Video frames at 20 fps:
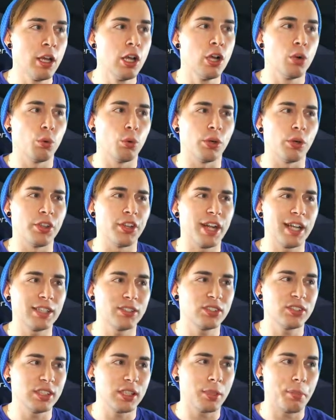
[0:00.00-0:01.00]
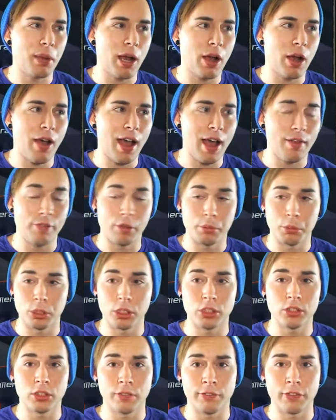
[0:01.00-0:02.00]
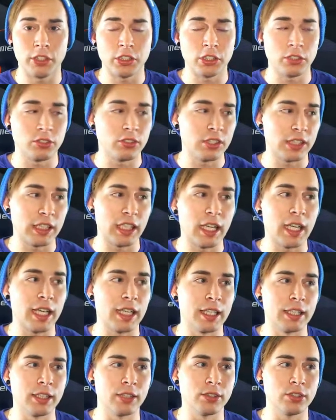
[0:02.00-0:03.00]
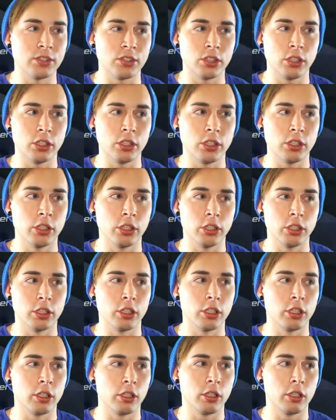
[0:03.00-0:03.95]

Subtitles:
Where the nice thing about having Murderous Efficiency is your